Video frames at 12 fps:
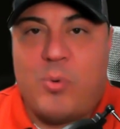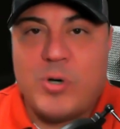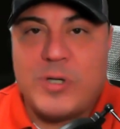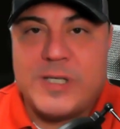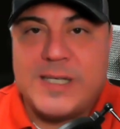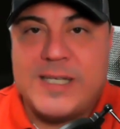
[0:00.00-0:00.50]

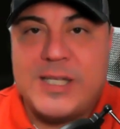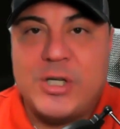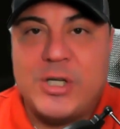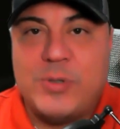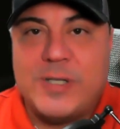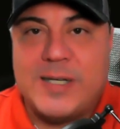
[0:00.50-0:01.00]
warns us in the
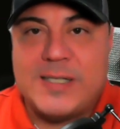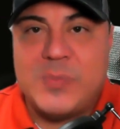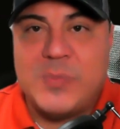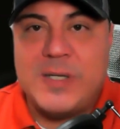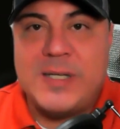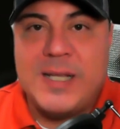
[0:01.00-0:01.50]
New
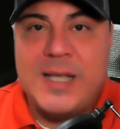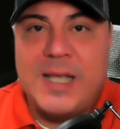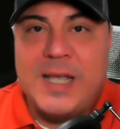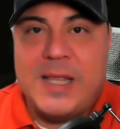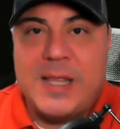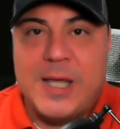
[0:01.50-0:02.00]
Testament
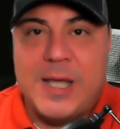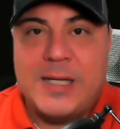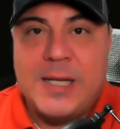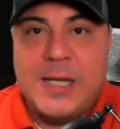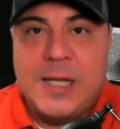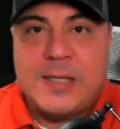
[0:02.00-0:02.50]

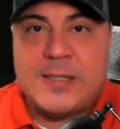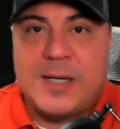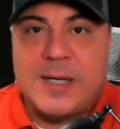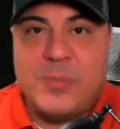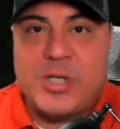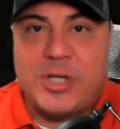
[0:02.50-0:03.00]
that
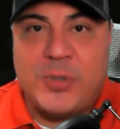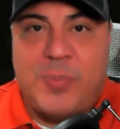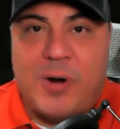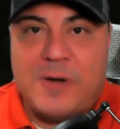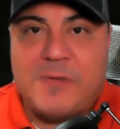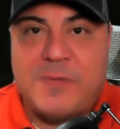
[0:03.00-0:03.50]
some shall
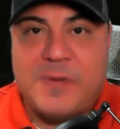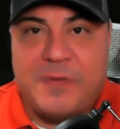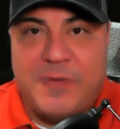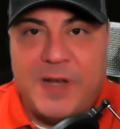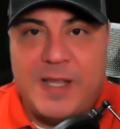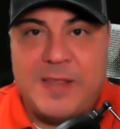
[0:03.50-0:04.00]
depart from the
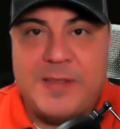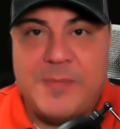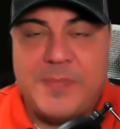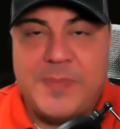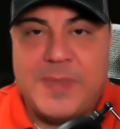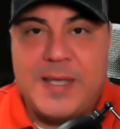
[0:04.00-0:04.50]
faith.
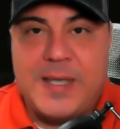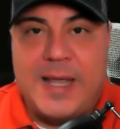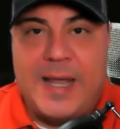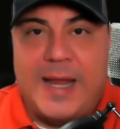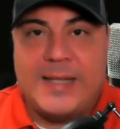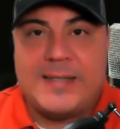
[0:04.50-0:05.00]

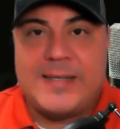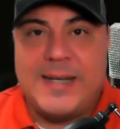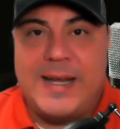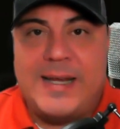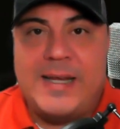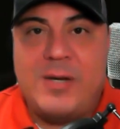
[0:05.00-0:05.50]
And
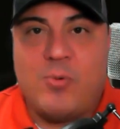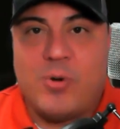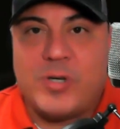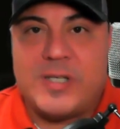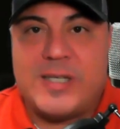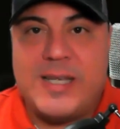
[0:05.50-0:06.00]
today
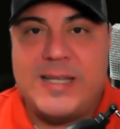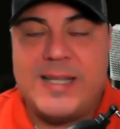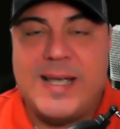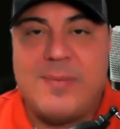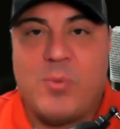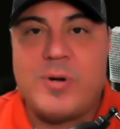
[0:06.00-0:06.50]
we're seeing
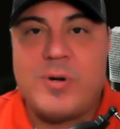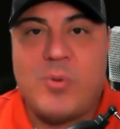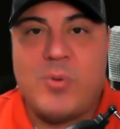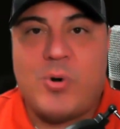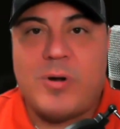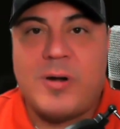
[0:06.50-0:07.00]
that more and
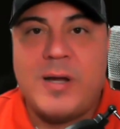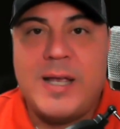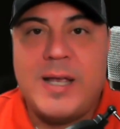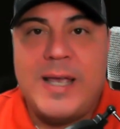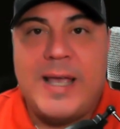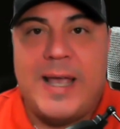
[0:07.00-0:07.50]
more
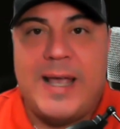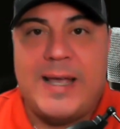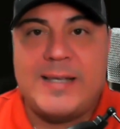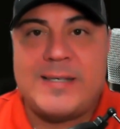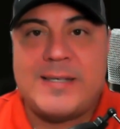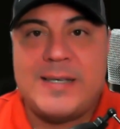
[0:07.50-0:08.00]

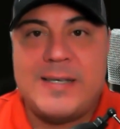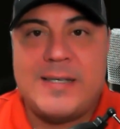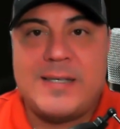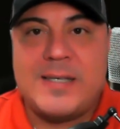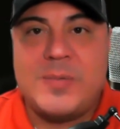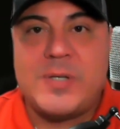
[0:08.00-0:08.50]
as
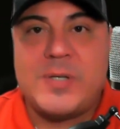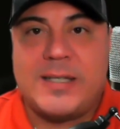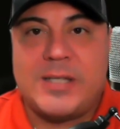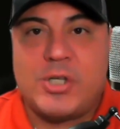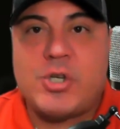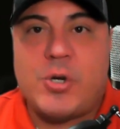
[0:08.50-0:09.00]
seems
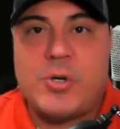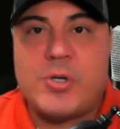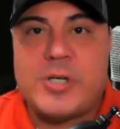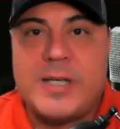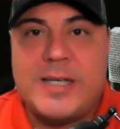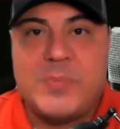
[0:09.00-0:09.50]
like the
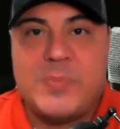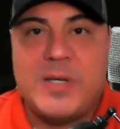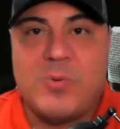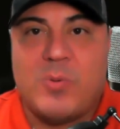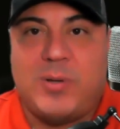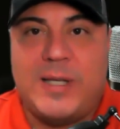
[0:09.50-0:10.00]
church is
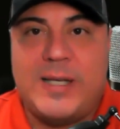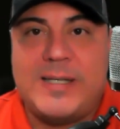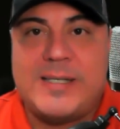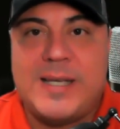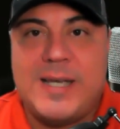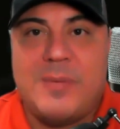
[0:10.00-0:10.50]
being
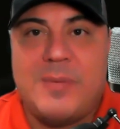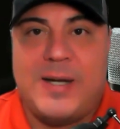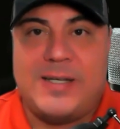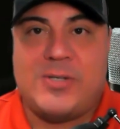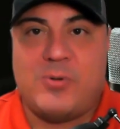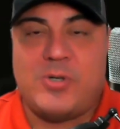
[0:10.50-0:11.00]
replaced
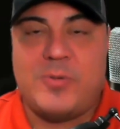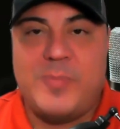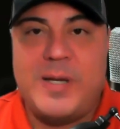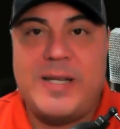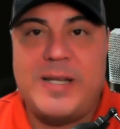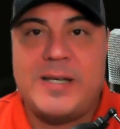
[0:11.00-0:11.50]
by social
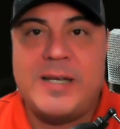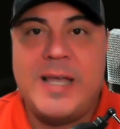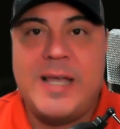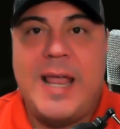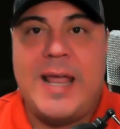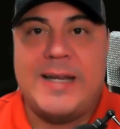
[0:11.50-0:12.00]
media
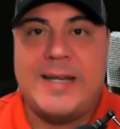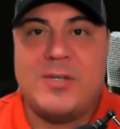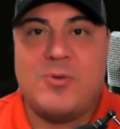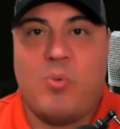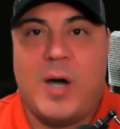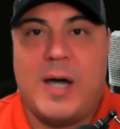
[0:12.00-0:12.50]
and
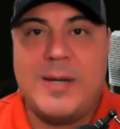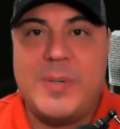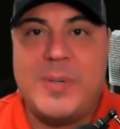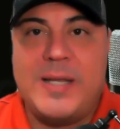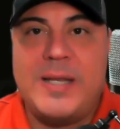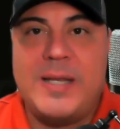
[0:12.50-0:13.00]
these
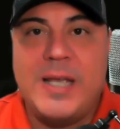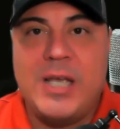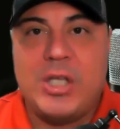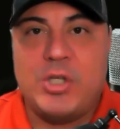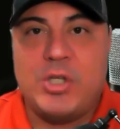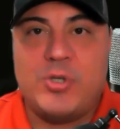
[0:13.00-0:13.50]
wannabe
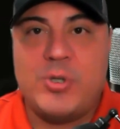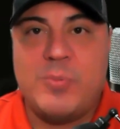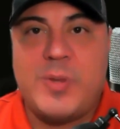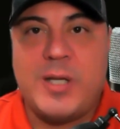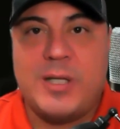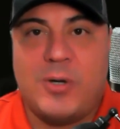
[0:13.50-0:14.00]

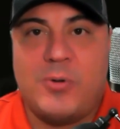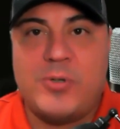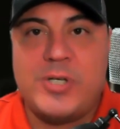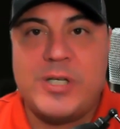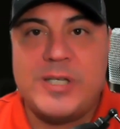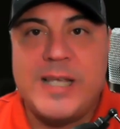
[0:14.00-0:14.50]
YouTube
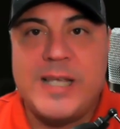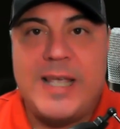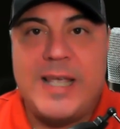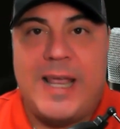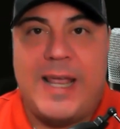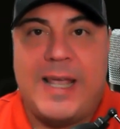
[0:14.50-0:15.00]
theologians
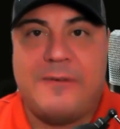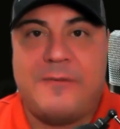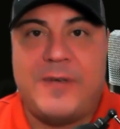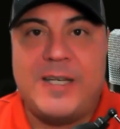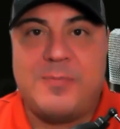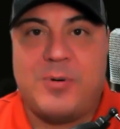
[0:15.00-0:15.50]
and
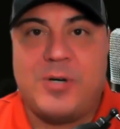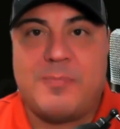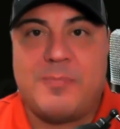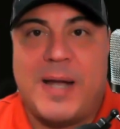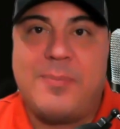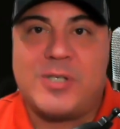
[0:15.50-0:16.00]

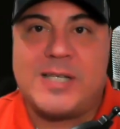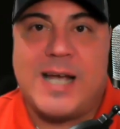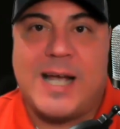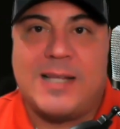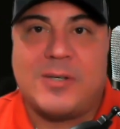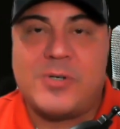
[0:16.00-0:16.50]
Facebook Bible
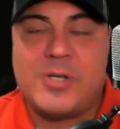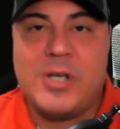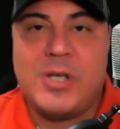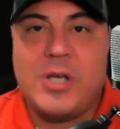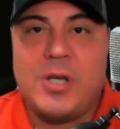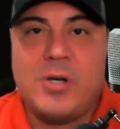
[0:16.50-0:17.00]
scholars
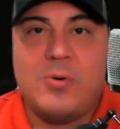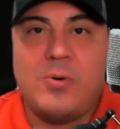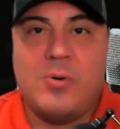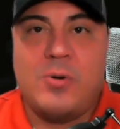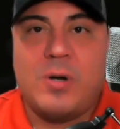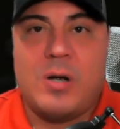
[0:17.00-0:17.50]

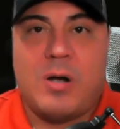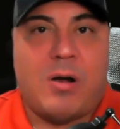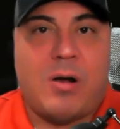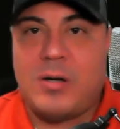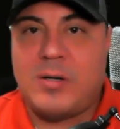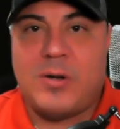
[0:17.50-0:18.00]
who
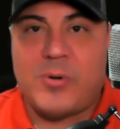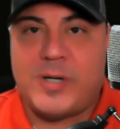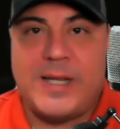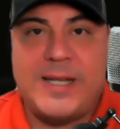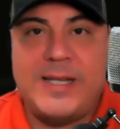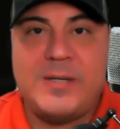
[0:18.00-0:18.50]
aren't
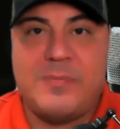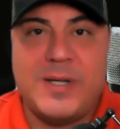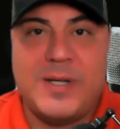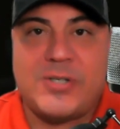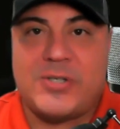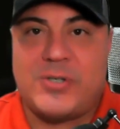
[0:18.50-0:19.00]
ordained
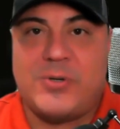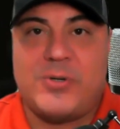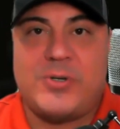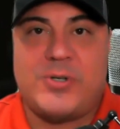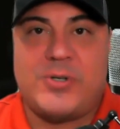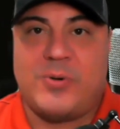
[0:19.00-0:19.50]

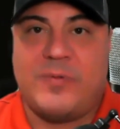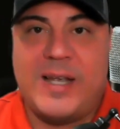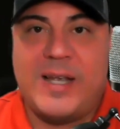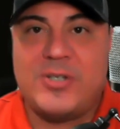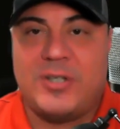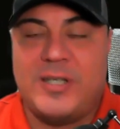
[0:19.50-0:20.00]
ministers or
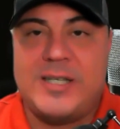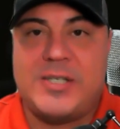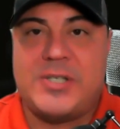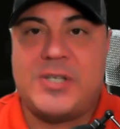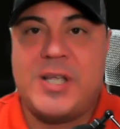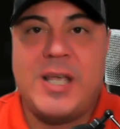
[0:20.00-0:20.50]

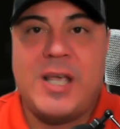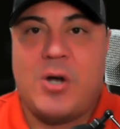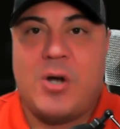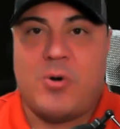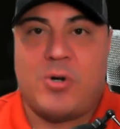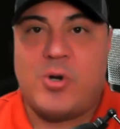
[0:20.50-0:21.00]
evangelists
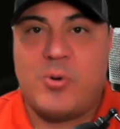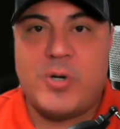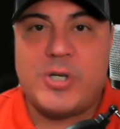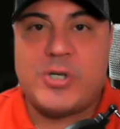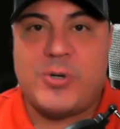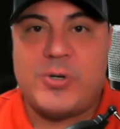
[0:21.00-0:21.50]
or go
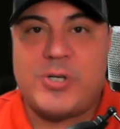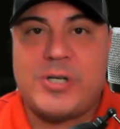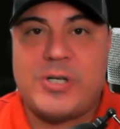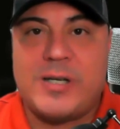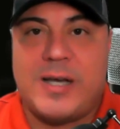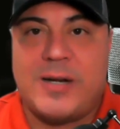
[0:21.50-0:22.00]
to
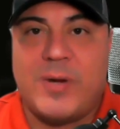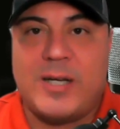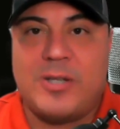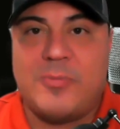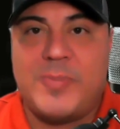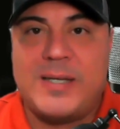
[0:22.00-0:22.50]
church on a
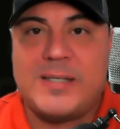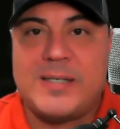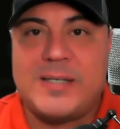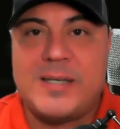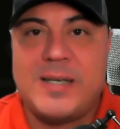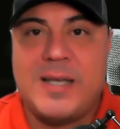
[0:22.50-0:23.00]
regular
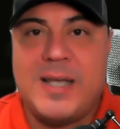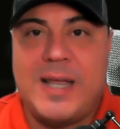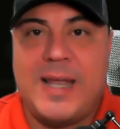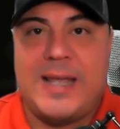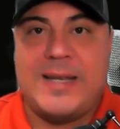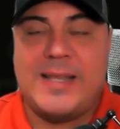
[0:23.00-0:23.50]
basis
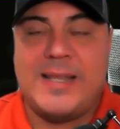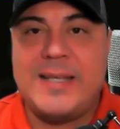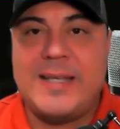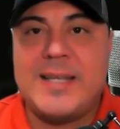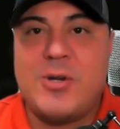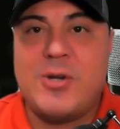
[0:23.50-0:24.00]
and they
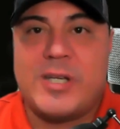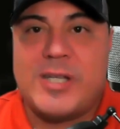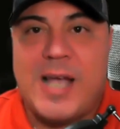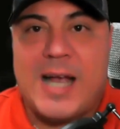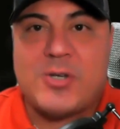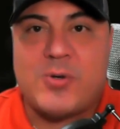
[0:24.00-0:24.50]
think they know the
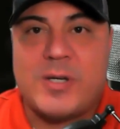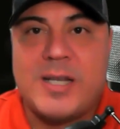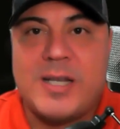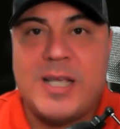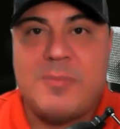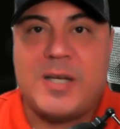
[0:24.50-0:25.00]
doctrine
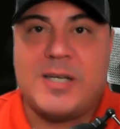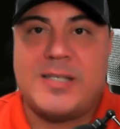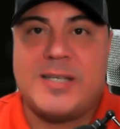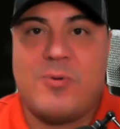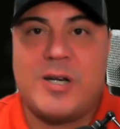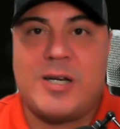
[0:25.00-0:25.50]
because
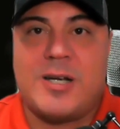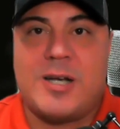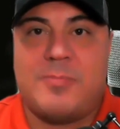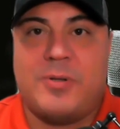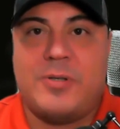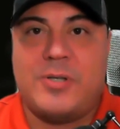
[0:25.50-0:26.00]
they want to
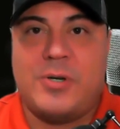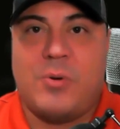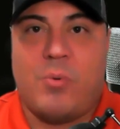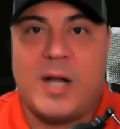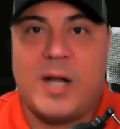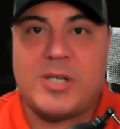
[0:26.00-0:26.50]
couple you know
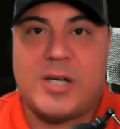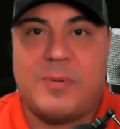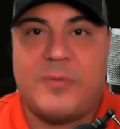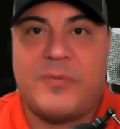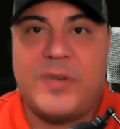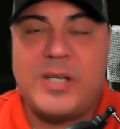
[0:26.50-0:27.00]
watch a
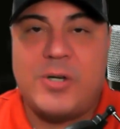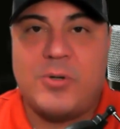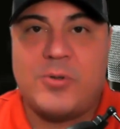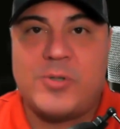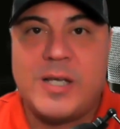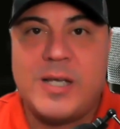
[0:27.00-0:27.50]
couple
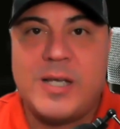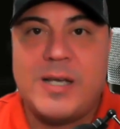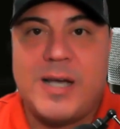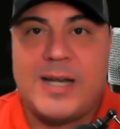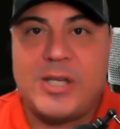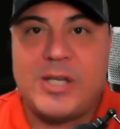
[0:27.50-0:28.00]
videos
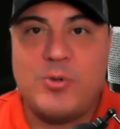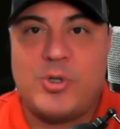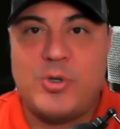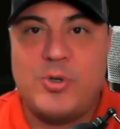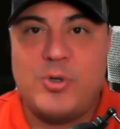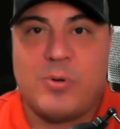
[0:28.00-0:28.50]
on
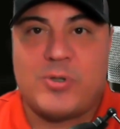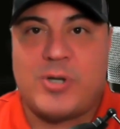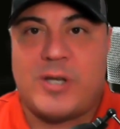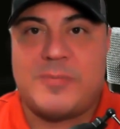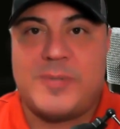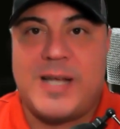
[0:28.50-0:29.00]
YouTube or
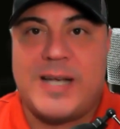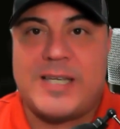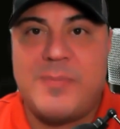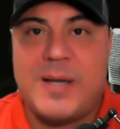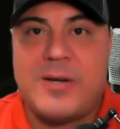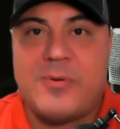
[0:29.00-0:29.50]
saw some
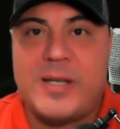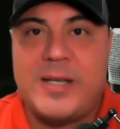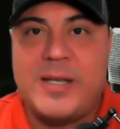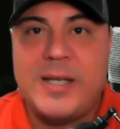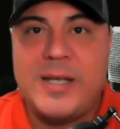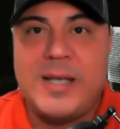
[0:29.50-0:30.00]

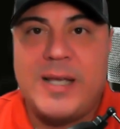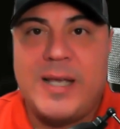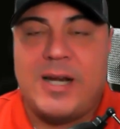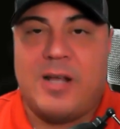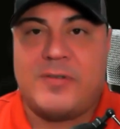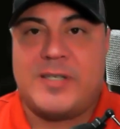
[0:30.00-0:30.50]
documentary,
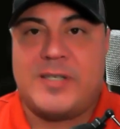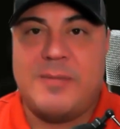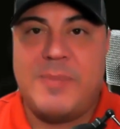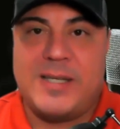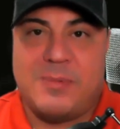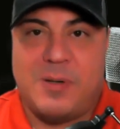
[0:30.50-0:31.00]
and all of a sudden it
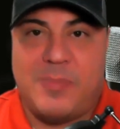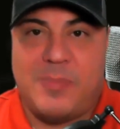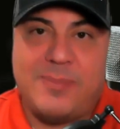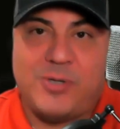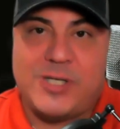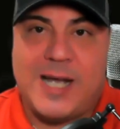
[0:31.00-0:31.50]
makes them a
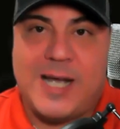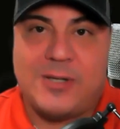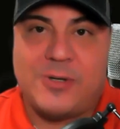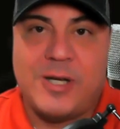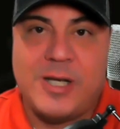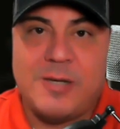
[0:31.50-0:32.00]
Bible
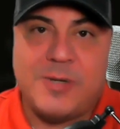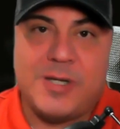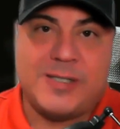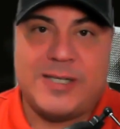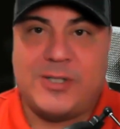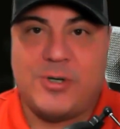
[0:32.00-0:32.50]
scholar
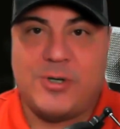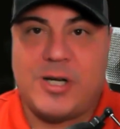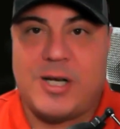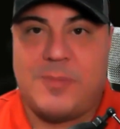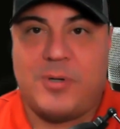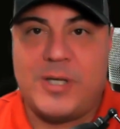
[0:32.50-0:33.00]
because they took a
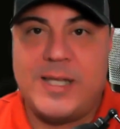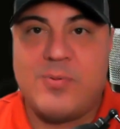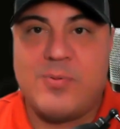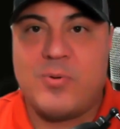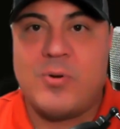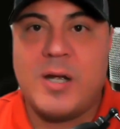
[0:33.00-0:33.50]
couple
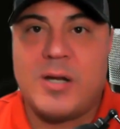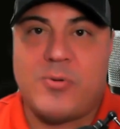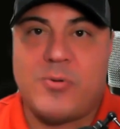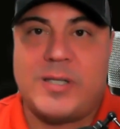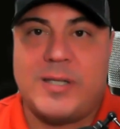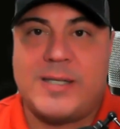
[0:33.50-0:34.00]
Hebrew
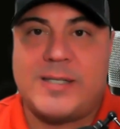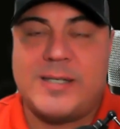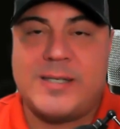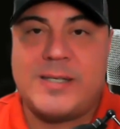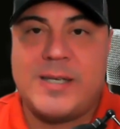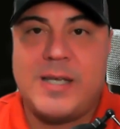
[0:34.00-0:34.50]
Greek
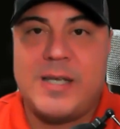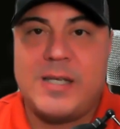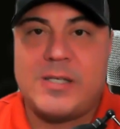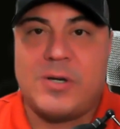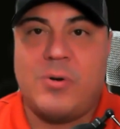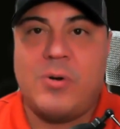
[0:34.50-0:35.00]
lessons.
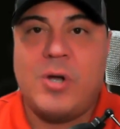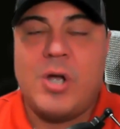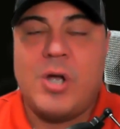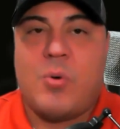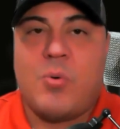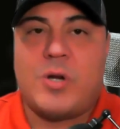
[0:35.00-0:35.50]
So
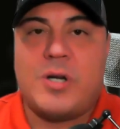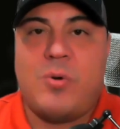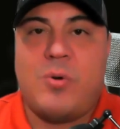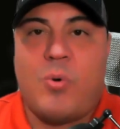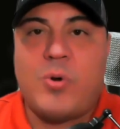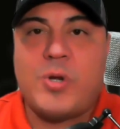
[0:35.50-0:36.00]
we're going to
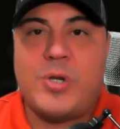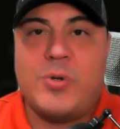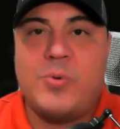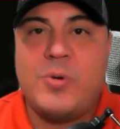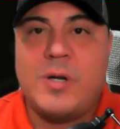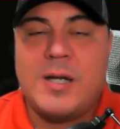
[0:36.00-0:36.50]
warn
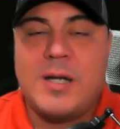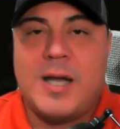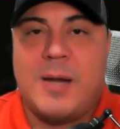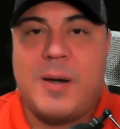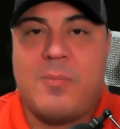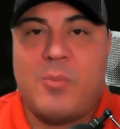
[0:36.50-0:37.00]
you
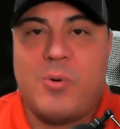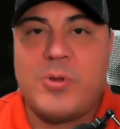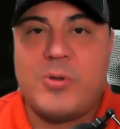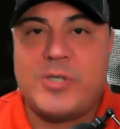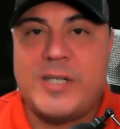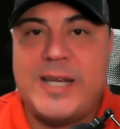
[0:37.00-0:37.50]
about more
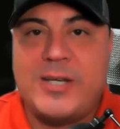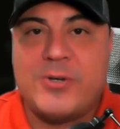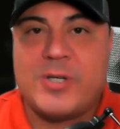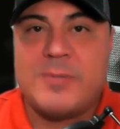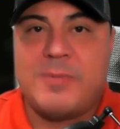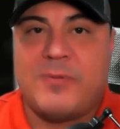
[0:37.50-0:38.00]
of those
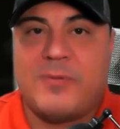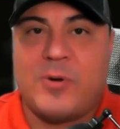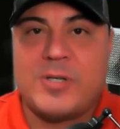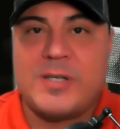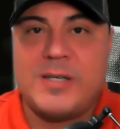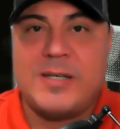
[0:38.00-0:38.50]
dangers. But
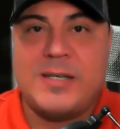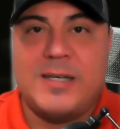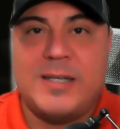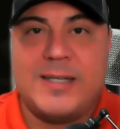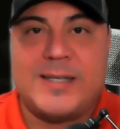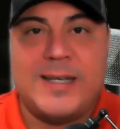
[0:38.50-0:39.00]
first,
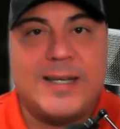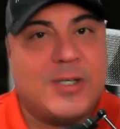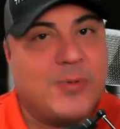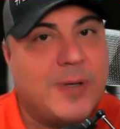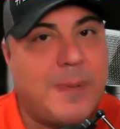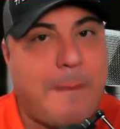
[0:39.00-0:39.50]
let's get
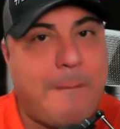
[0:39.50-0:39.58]
into